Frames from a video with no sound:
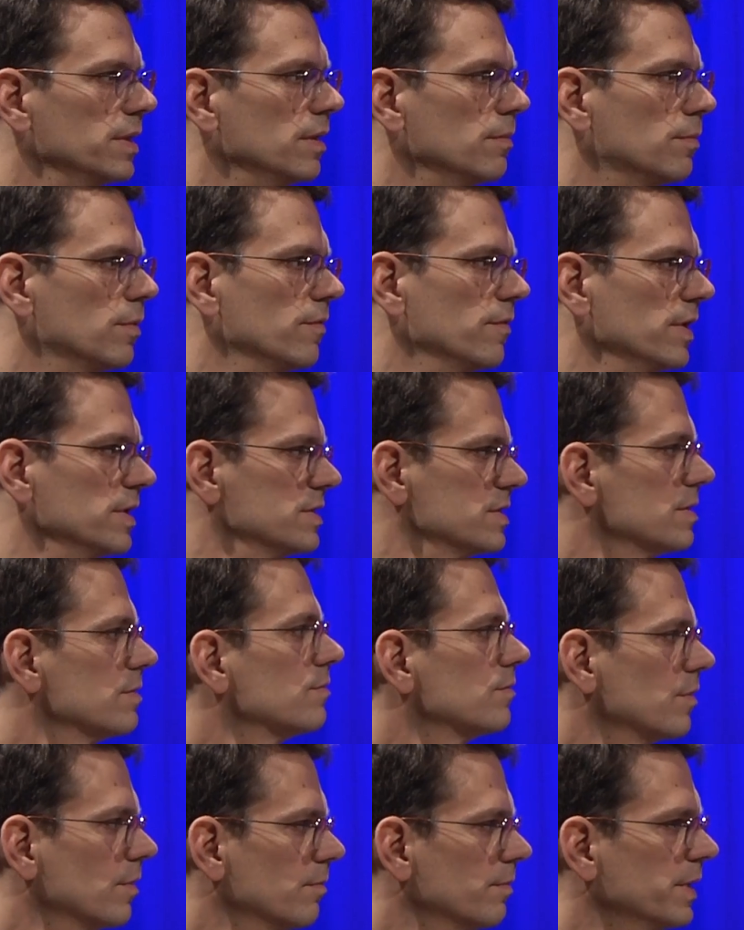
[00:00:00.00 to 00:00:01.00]
that prevents them
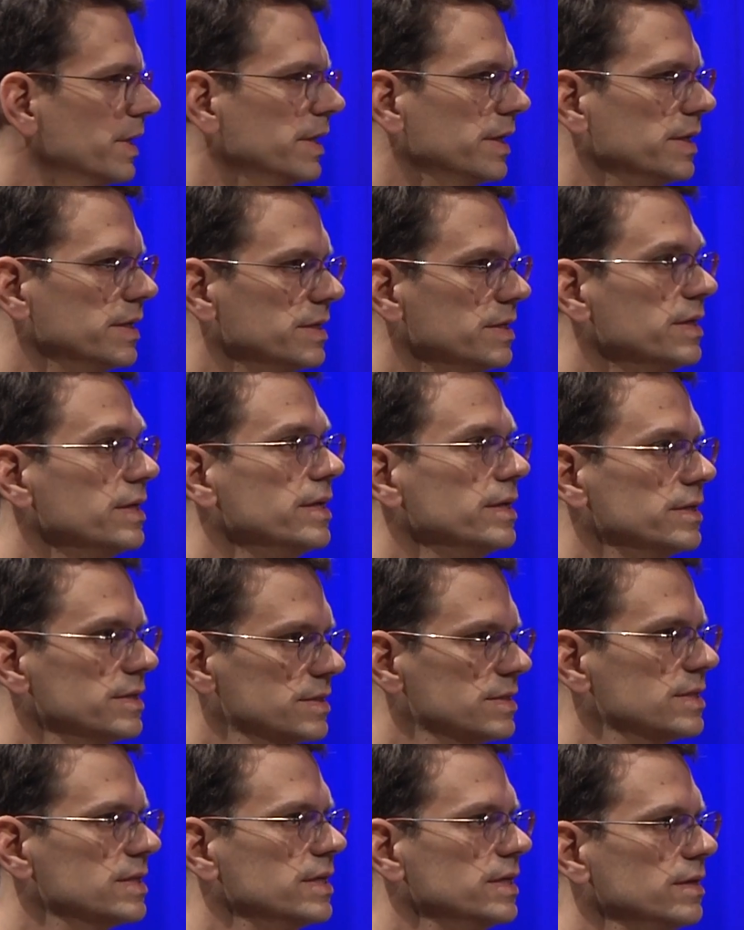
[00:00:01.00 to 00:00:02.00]
from being in
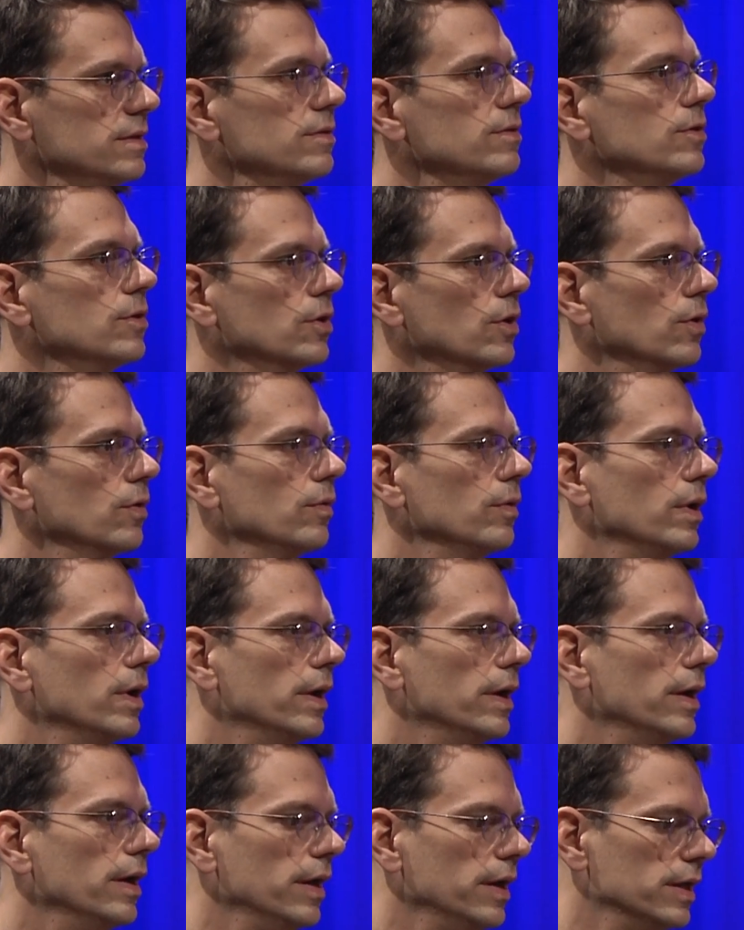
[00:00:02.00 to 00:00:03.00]
seat,
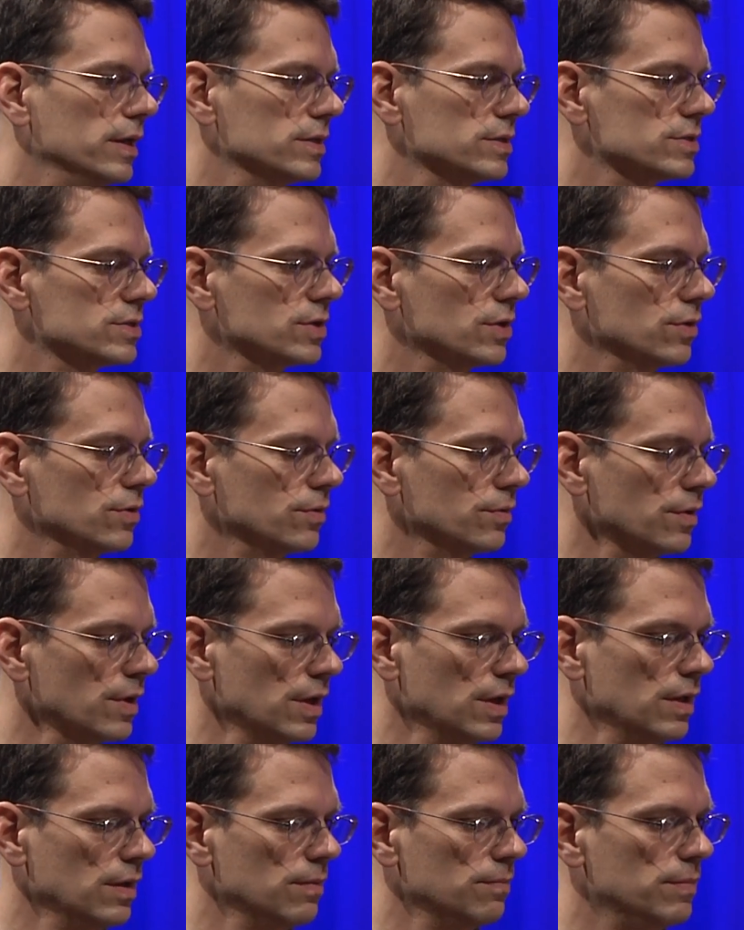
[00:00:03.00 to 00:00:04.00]
and so
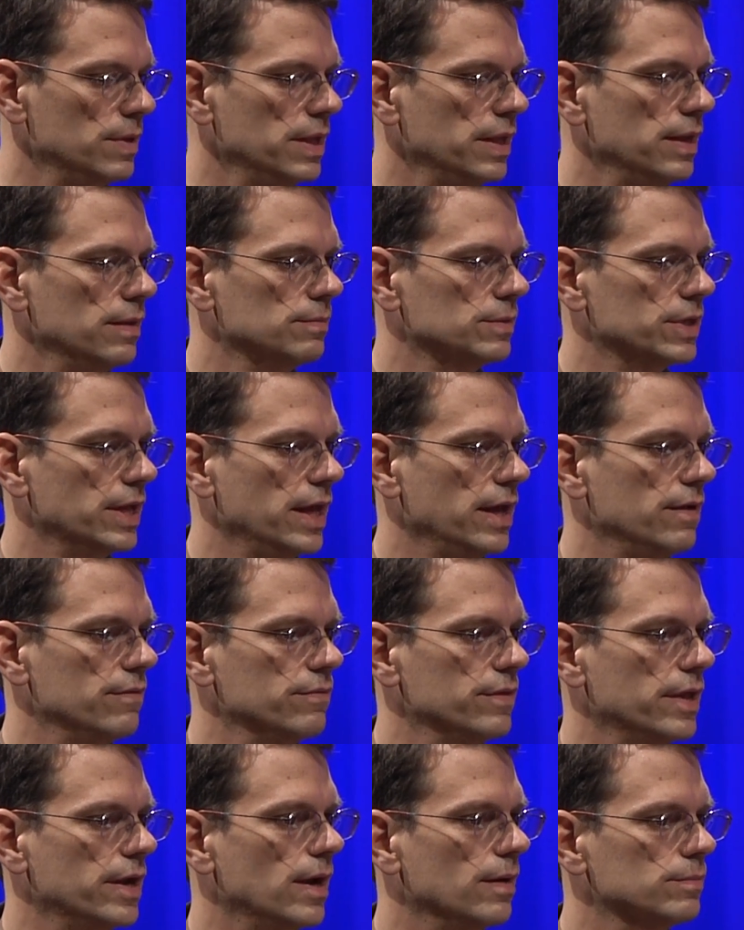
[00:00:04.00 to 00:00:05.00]
being able to have
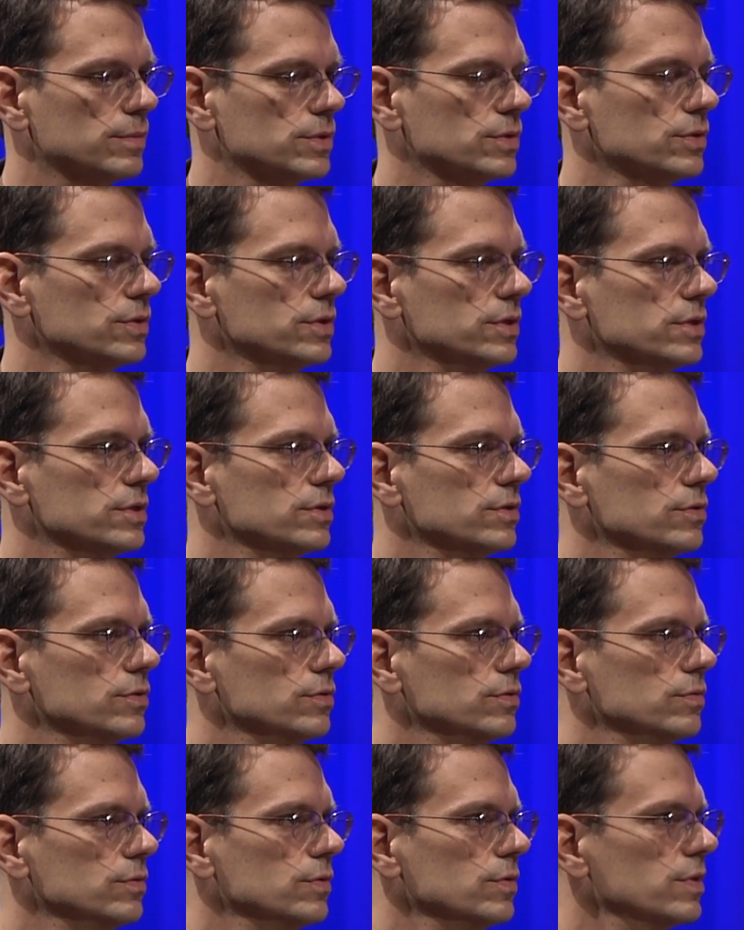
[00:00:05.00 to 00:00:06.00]
that opportunity
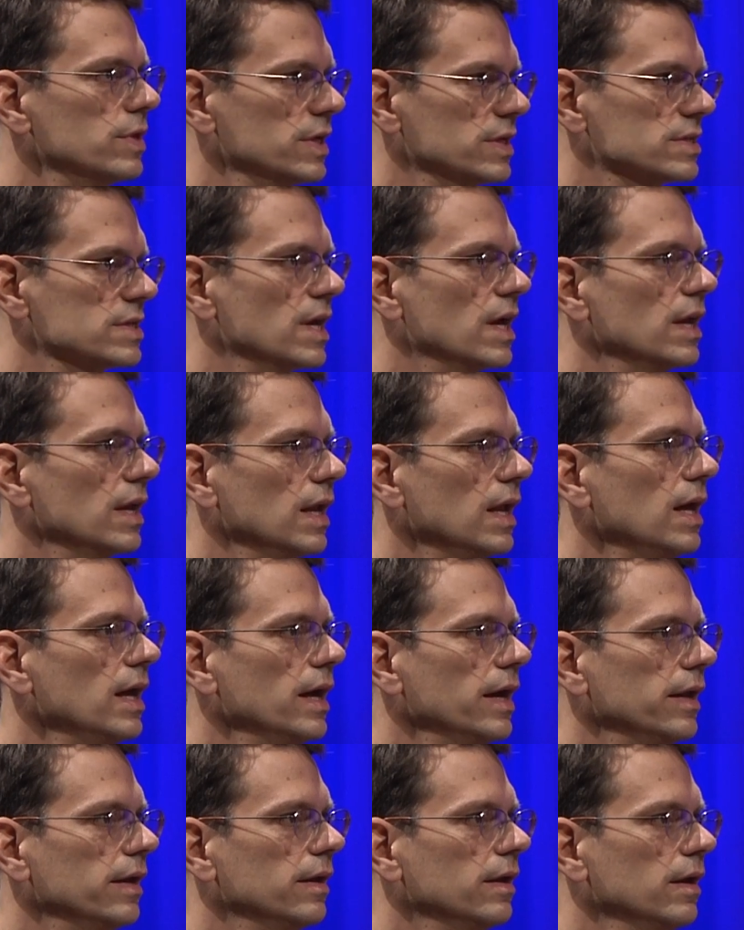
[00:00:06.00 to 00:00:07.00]
to do things
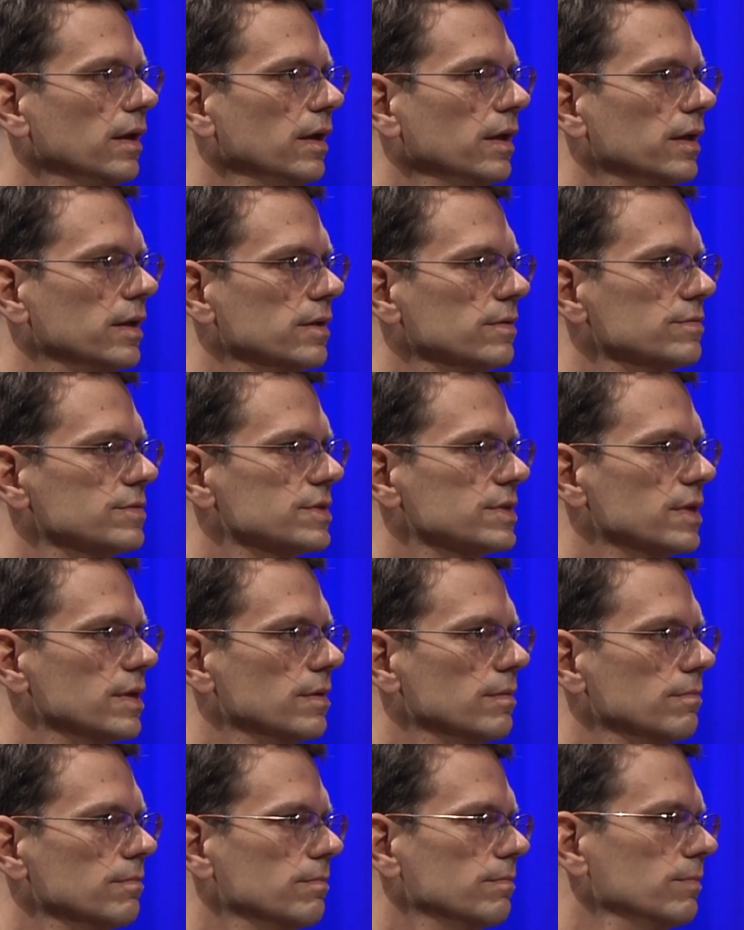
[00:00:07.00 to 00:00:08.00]
online gives
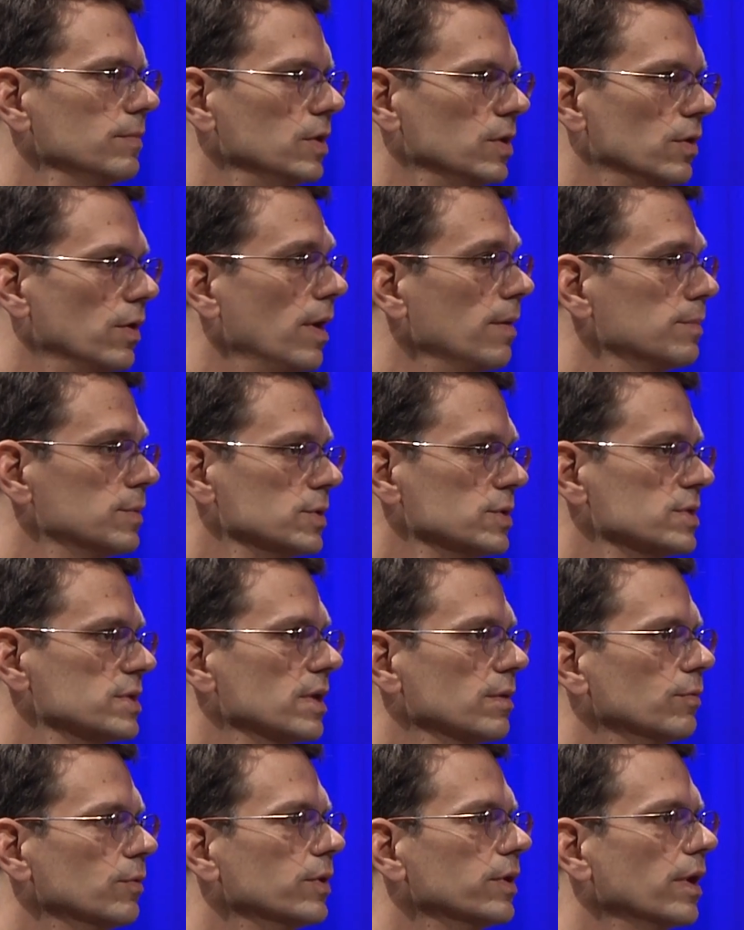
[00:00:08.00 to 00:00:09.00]
them, opportunities
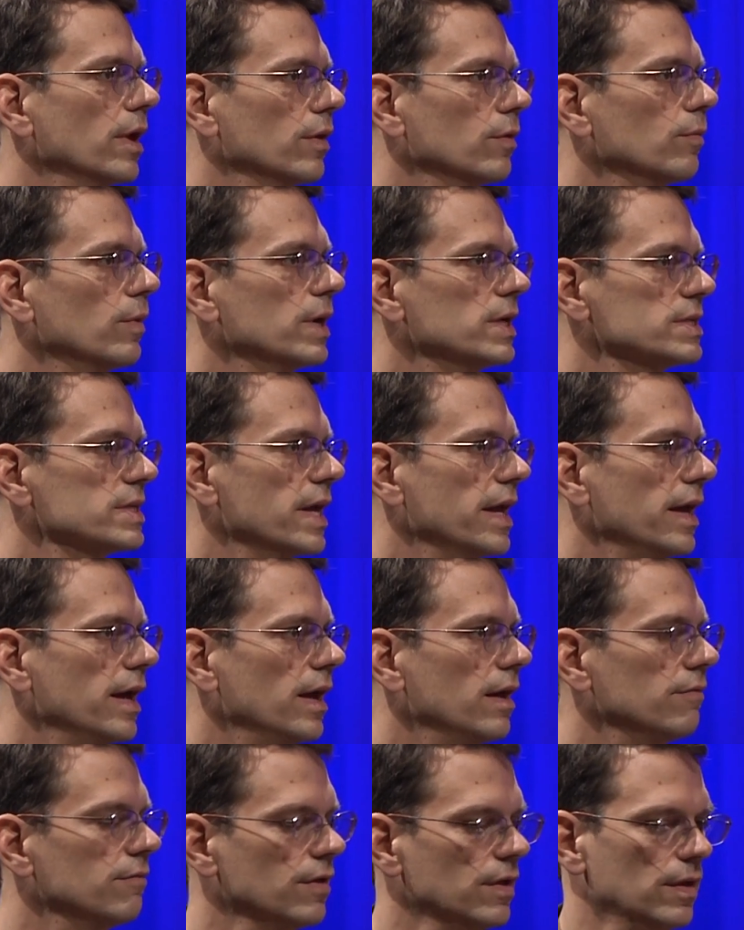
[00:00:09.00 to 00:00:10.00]
they wouldn't otherwise
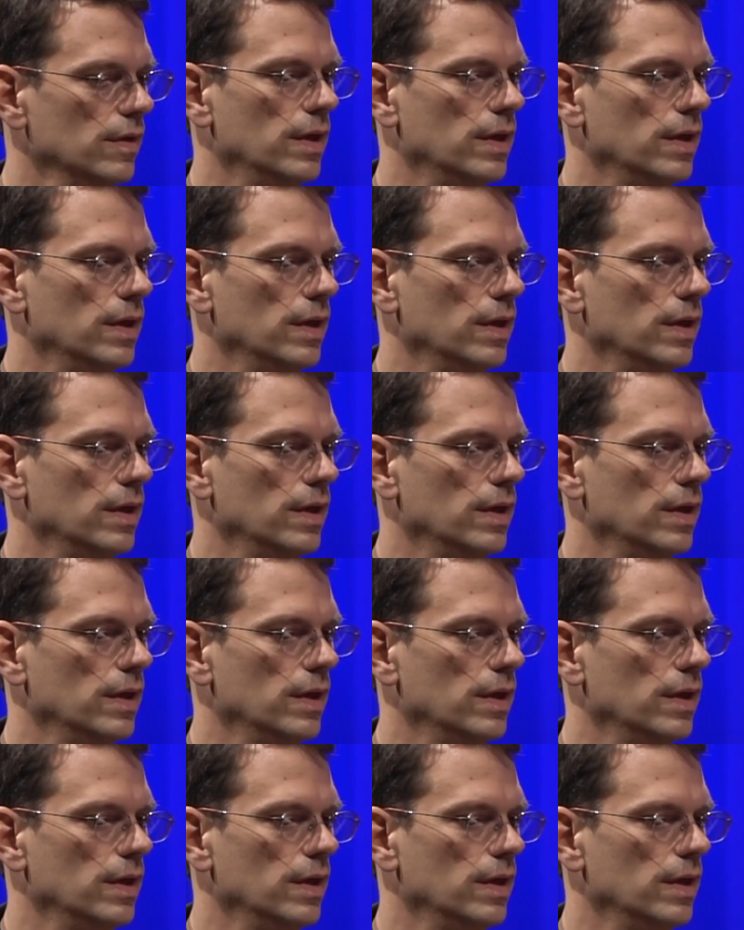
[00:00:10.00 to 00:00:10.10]
have.